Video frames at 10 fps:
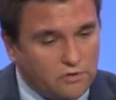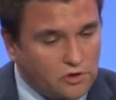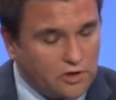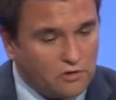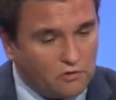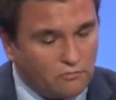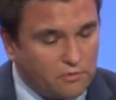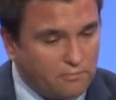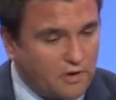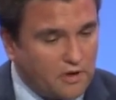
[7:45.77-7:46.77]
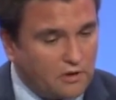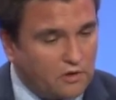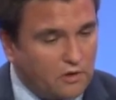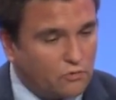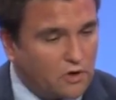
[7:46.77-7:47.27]
channel of propaganda
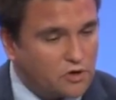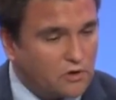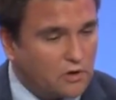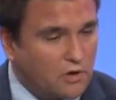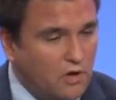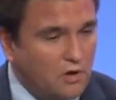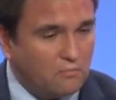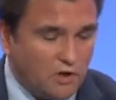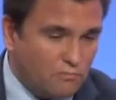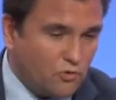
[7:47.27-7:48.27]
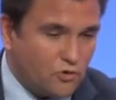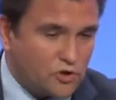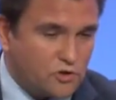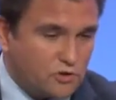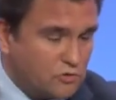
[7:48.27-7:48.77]
in Russia, maybe
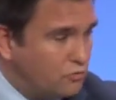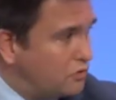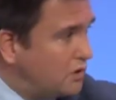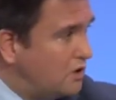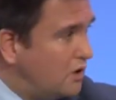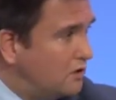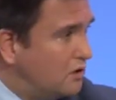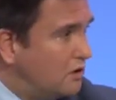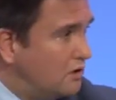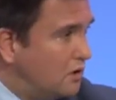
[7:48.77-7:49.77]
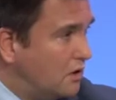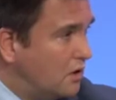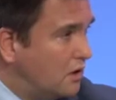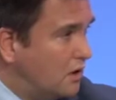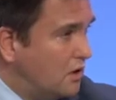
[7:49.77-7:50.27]
Russia is good again in a
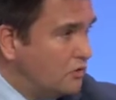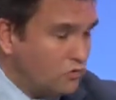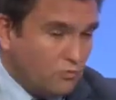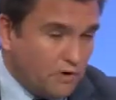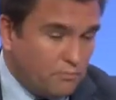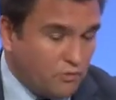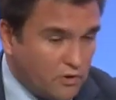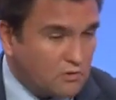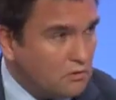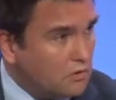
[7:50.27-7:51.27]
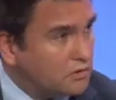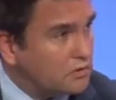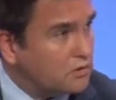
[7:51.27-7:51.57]
year. So my point not.